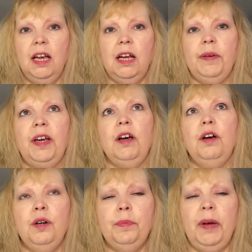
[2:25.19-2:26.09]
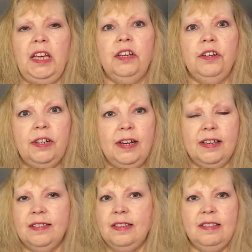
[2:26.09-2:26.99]
And I'm like, oh my
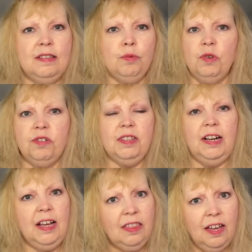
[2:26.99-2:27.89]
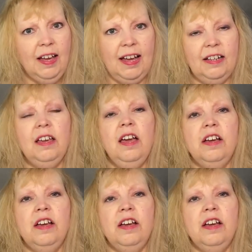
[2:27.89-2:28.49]
goodness, this is worse than I thought.